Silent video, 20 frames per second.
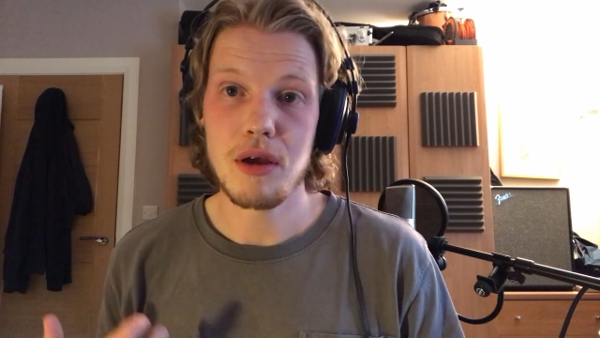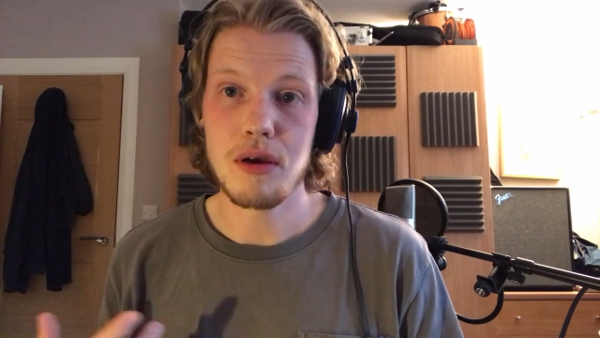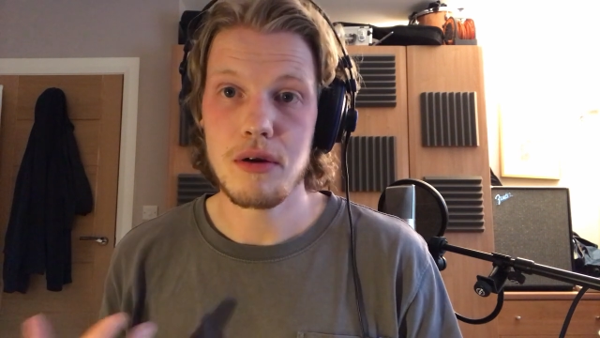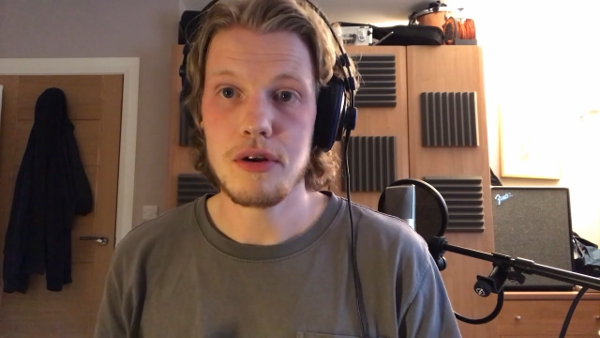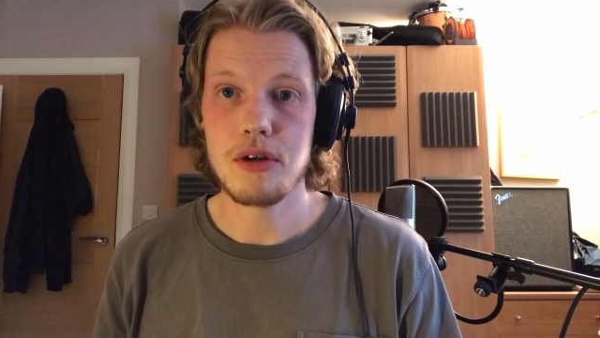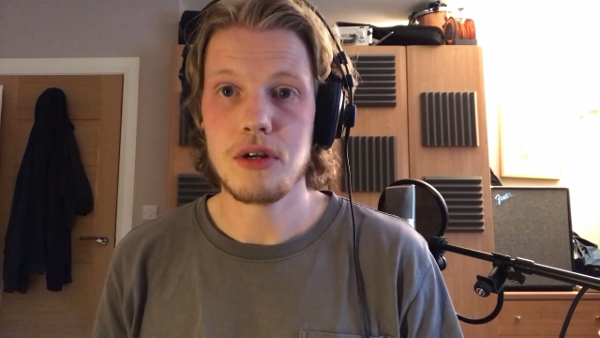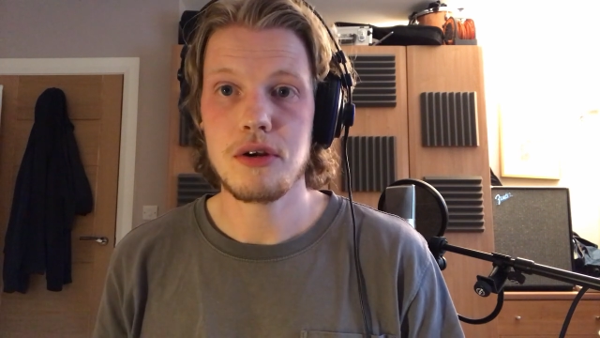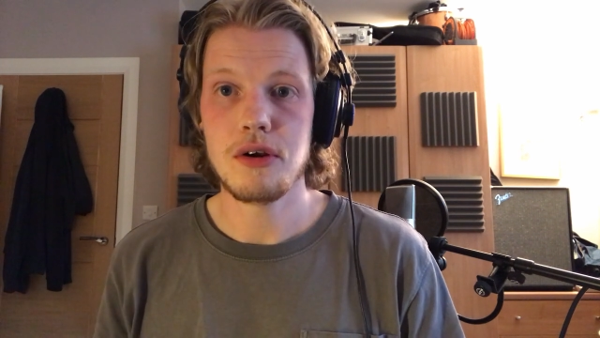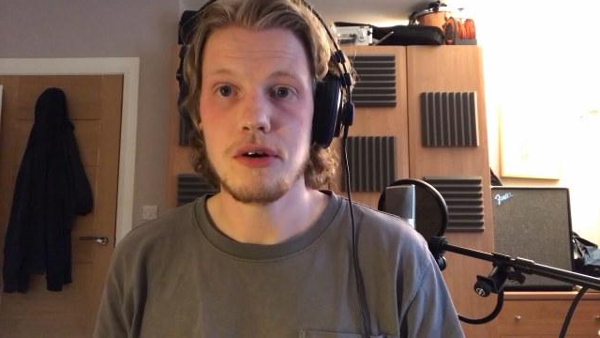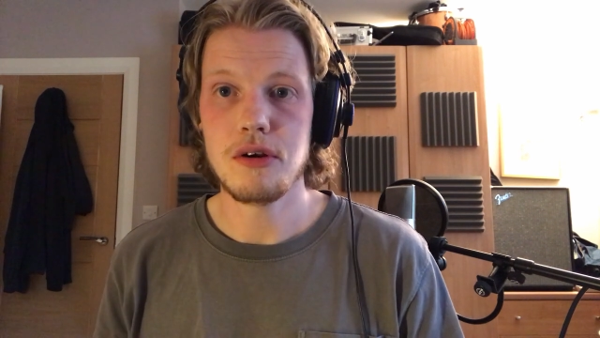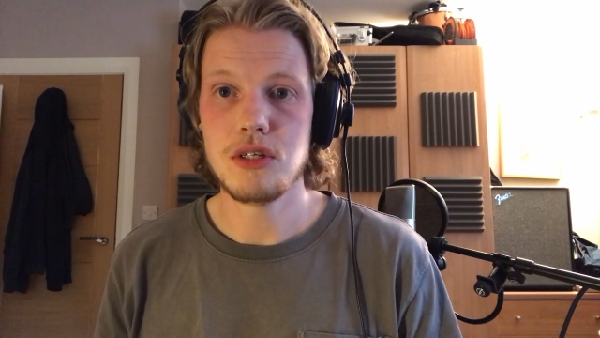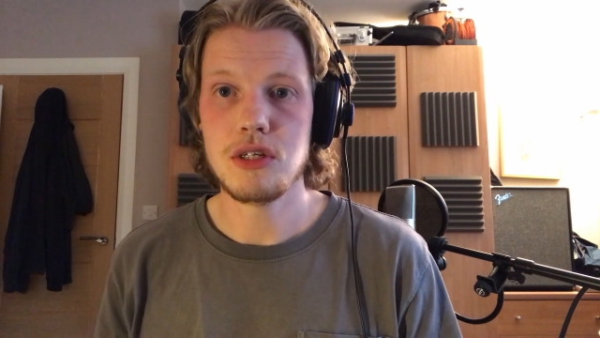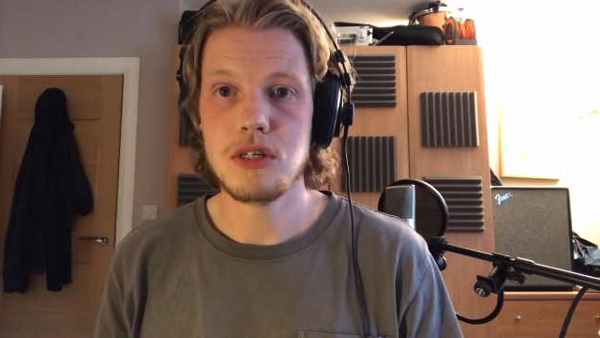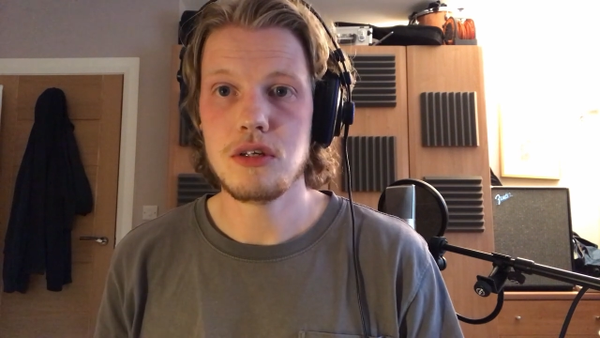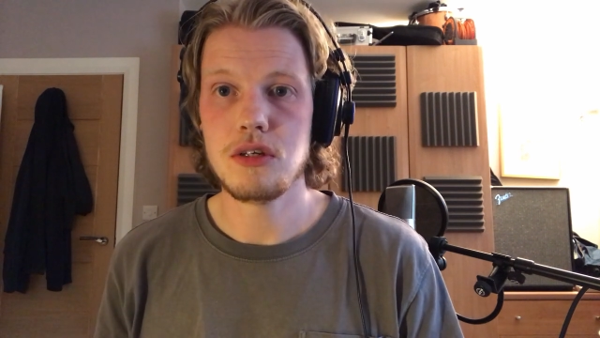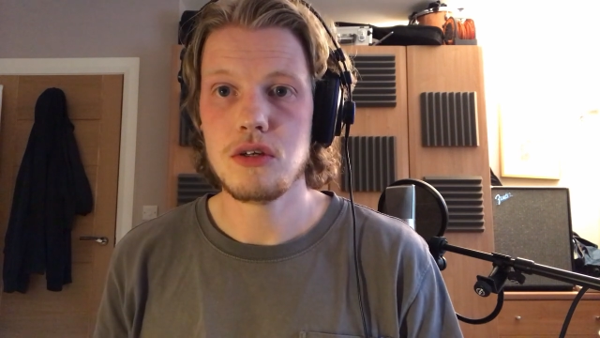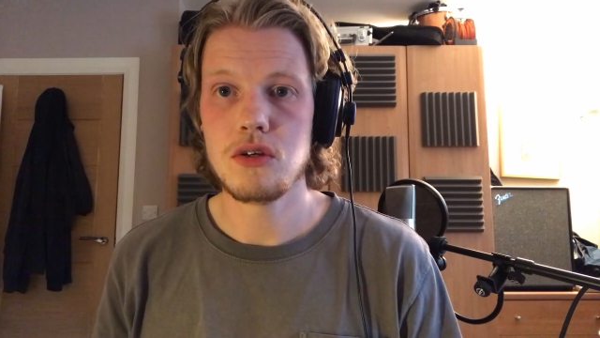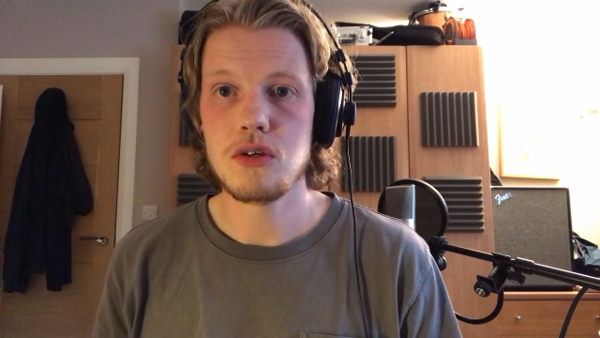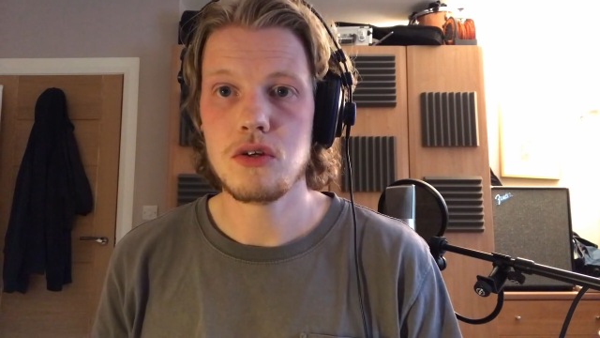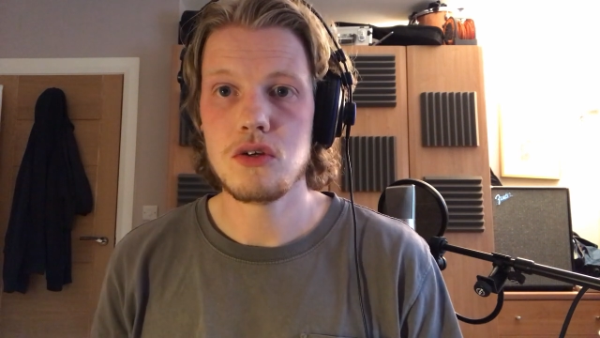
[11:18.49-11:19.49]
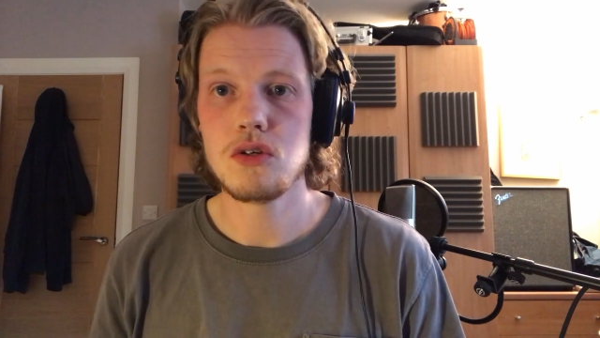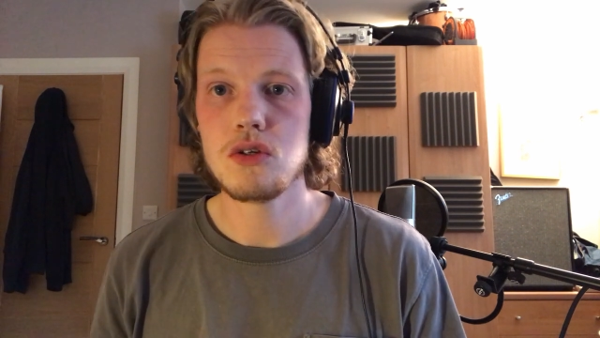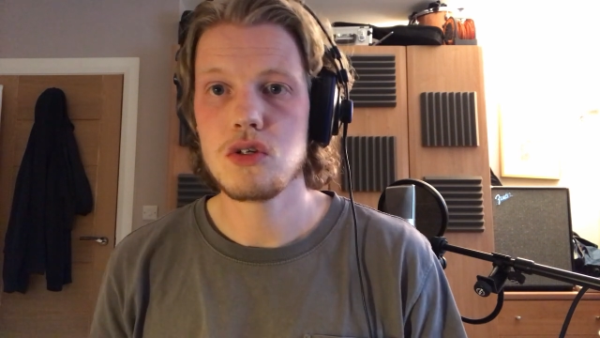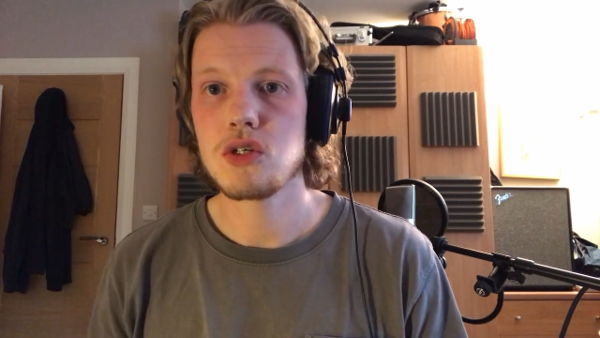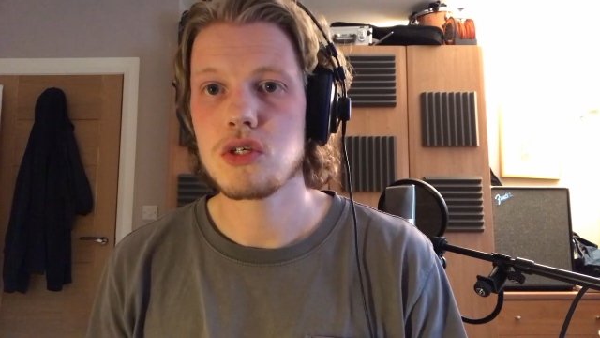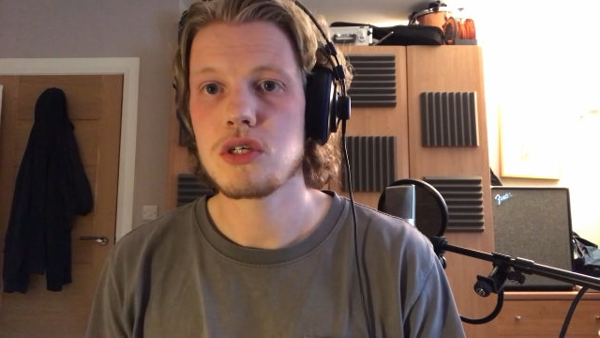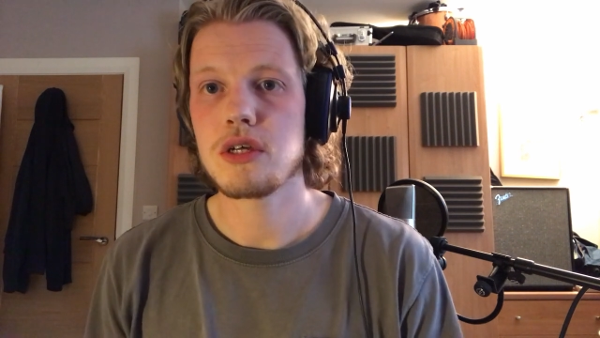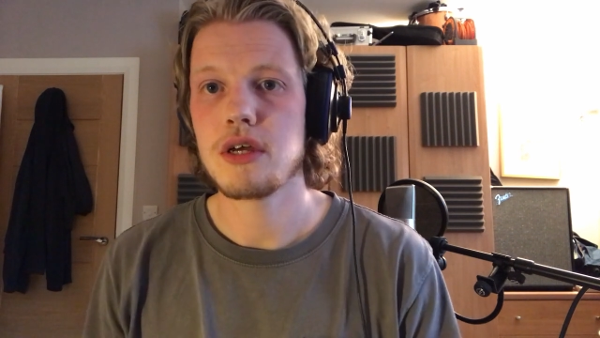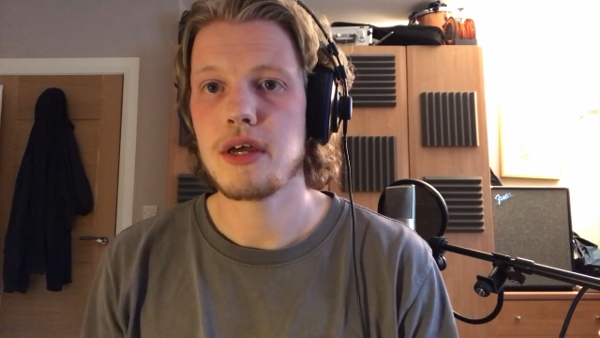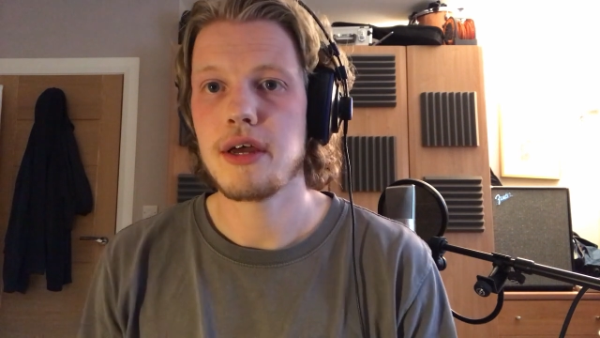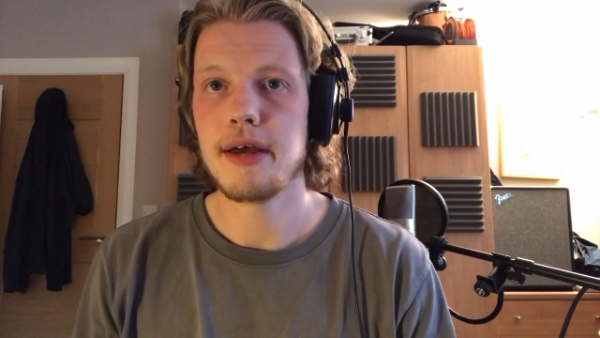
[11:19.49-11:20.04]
I would encourage you to use,